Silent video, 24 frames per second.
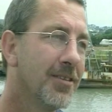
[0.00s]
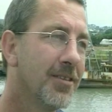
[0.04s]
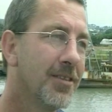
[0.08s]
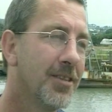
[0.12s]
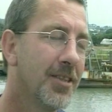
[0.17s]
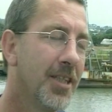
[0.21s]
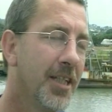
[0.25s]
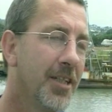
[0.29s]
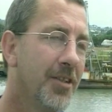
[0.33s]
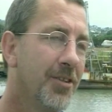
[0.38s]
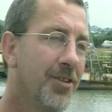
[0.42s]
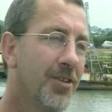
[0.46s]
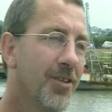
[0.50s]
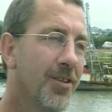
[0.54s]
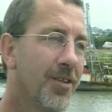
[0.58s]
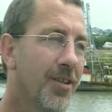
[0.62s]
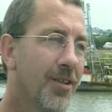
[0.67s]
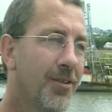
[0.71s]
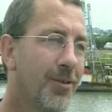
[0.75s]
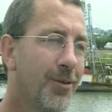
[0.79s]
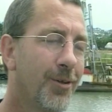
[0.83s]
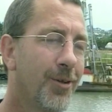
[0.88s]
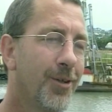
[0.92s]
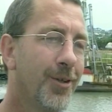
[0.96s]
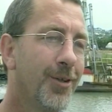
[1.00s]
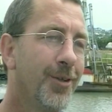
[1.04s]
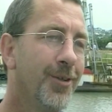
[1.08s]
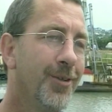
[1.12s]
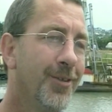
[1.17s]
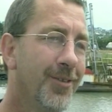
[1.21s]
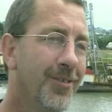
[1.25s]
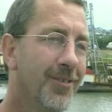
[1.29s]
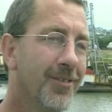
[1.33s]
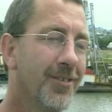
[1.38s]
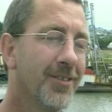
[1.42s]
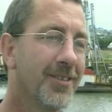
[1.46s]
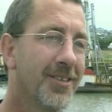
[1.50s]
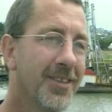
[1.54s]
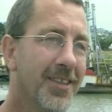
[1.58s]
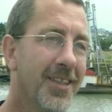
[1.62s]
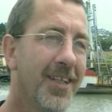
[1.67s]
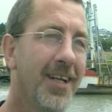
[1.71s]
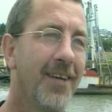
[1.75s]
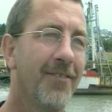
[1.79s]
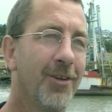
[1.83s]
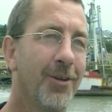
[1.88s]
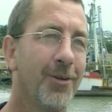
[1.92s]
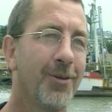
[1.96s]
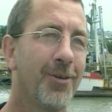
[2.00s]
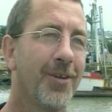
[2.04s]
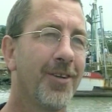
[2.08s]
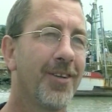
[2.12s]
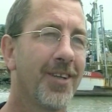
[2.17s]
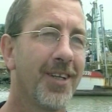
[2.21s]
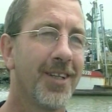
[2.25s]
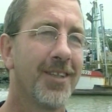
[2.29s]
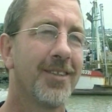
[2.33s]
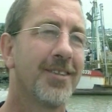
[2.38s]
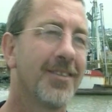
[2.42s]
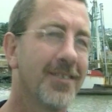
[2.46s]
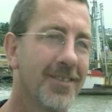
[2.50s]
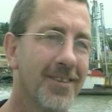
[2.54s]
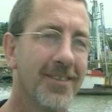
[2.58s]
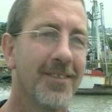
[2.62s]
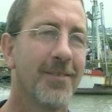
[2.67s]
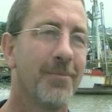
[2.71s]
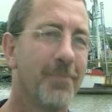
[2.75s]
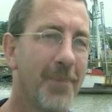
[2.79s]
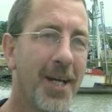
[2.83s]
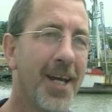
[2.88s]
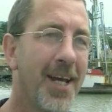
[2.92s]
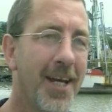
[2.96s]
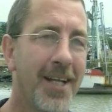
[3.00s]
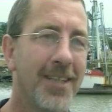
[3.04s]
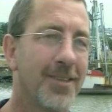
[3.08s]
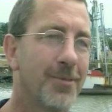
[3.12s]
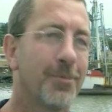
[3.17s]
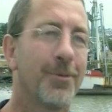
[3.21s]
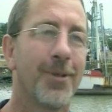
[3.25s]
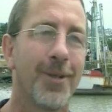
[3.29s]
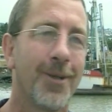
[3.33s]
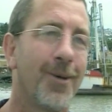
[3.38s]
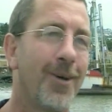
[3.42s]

said to the crew, said have a look at this. My hands were